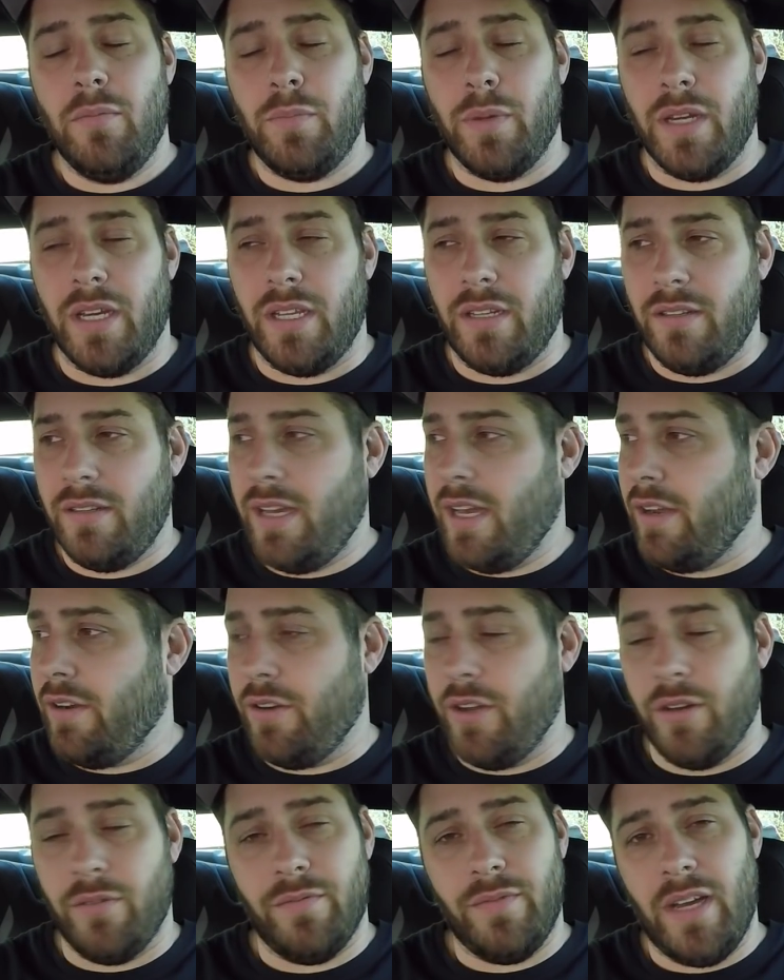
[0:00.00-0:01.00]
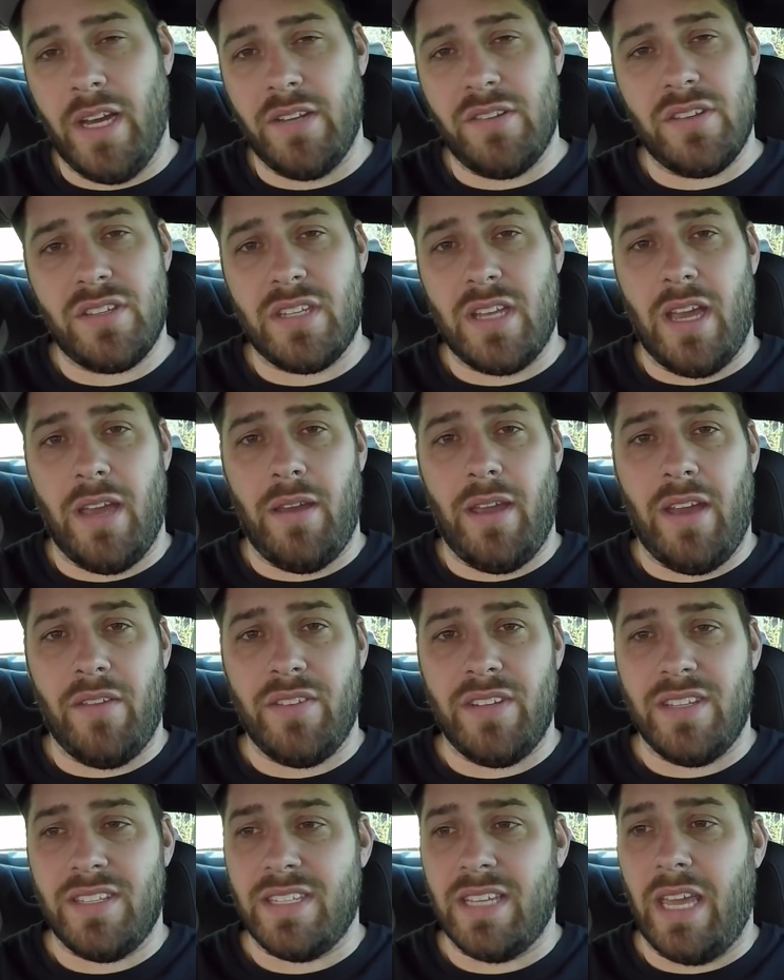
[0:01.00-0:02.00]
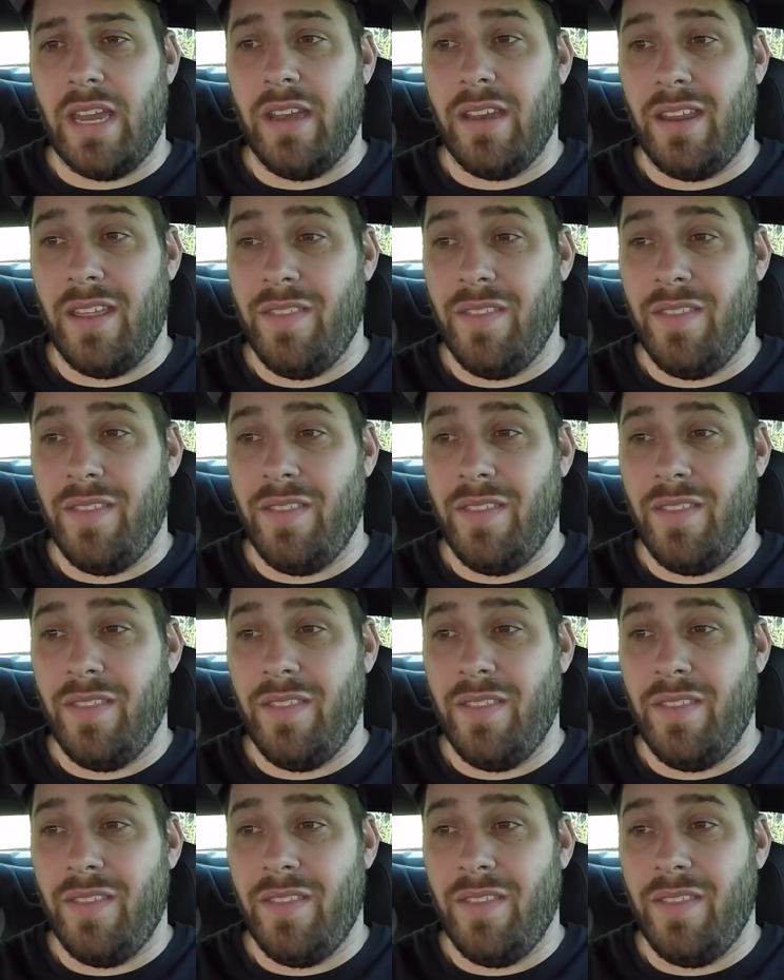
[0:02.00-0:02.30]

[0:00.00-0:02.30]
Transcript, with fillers: But I don't know. I haven't decided.